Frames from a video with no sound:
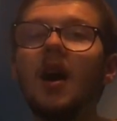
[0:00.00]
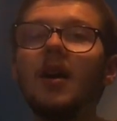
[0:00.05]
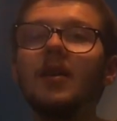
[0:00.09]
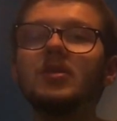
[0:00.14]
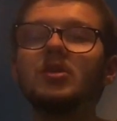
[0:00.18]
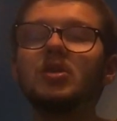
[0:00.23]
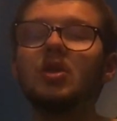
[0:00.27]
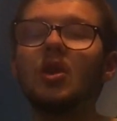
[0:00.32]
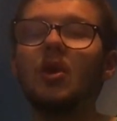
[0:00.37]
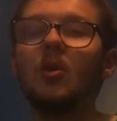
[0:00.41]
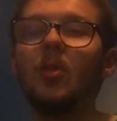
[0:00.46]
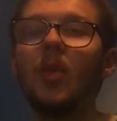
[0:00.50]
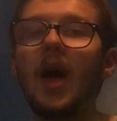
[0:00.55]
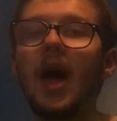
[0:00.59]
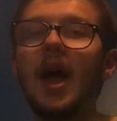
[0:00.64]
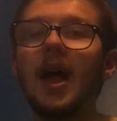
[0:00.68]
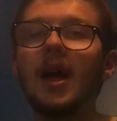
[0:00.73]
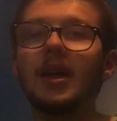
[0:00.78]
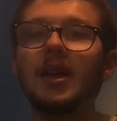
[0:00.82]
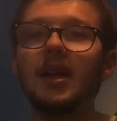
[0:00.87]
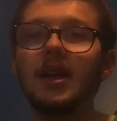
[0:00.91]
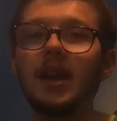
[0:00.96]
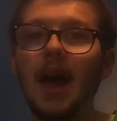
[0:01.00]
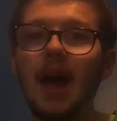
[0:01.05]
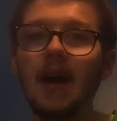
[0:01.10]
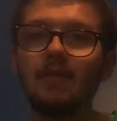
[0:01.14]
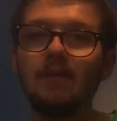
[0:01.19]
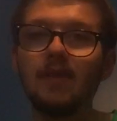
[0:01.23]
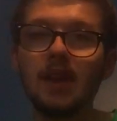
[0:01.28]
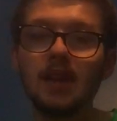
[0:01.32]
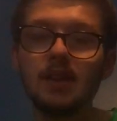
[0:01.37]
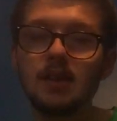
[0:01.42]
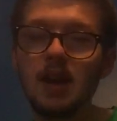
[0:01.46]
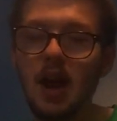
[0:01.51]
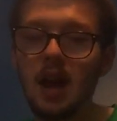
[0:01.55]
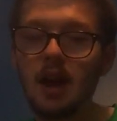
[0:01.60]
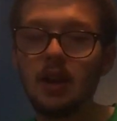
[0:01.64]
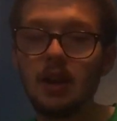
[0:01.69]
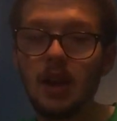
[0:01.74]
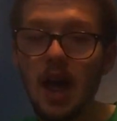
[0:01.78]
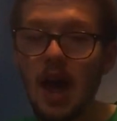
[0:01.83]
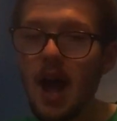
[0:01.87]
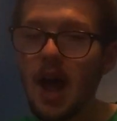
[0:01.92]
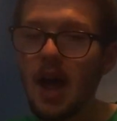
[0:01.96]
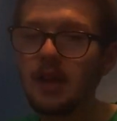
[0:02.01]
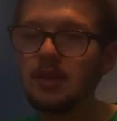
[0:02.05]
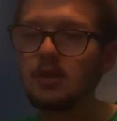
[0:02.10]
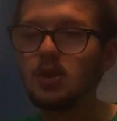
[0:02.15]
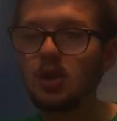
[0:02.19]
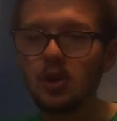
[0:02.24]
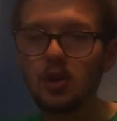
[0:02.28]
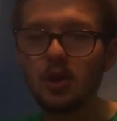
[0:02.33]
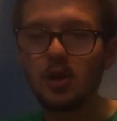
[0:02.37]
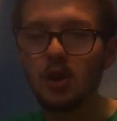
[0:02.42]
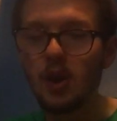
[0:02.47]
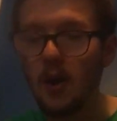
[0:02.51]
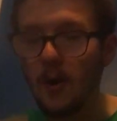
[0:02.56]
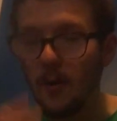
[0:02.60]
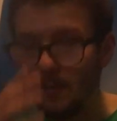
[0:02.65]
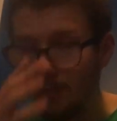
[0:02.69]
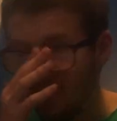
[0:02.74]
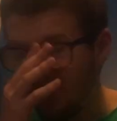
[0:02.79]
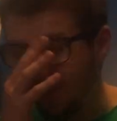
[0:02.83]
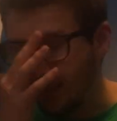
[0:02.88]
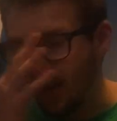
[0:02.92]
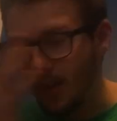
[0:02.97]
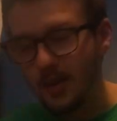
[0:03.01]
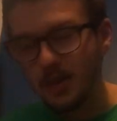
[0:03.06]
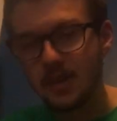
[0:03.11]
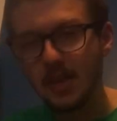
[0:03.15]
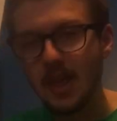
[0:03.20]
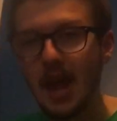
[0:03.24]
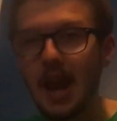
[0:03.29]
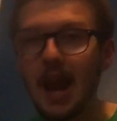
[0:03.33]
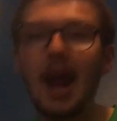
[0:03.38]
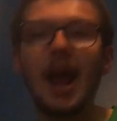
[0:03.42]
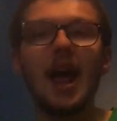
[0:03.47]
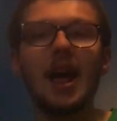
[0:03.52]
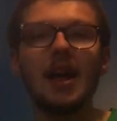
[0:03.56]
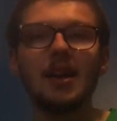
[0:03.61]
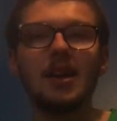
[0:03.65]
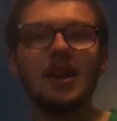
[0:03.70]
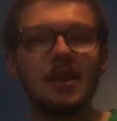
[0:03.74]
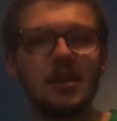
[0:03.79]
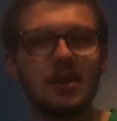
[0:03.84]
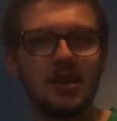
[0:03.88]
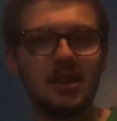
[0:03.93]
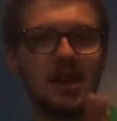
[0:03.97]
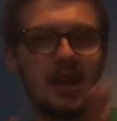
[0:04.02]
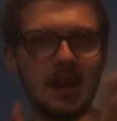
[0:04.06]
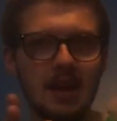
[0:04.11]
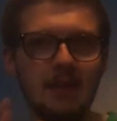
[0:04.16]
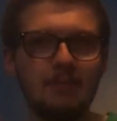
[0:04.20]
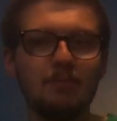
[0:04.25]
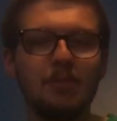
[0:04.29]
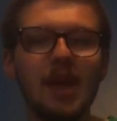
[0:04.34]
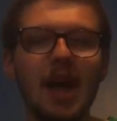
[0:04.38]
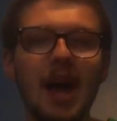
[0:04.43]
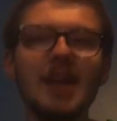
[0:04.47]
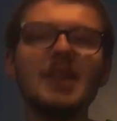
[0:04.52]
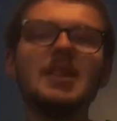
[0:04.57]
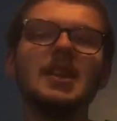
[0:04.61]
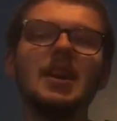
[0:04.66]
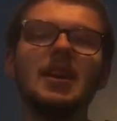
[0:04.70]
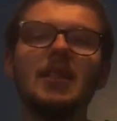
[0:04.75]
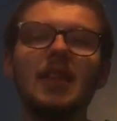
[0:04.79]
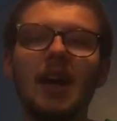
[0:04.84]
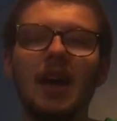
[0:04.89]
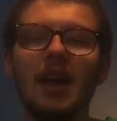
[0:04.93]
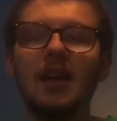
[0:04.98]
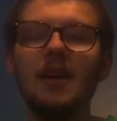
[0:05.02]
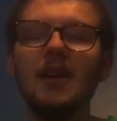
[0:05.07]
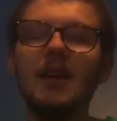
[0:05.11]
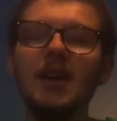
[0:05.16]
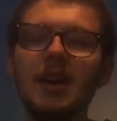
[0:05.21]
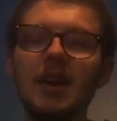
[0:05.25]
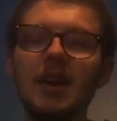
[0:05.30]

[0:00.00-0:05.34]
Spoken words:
so that I can have the entire line. So for that I keep the idea that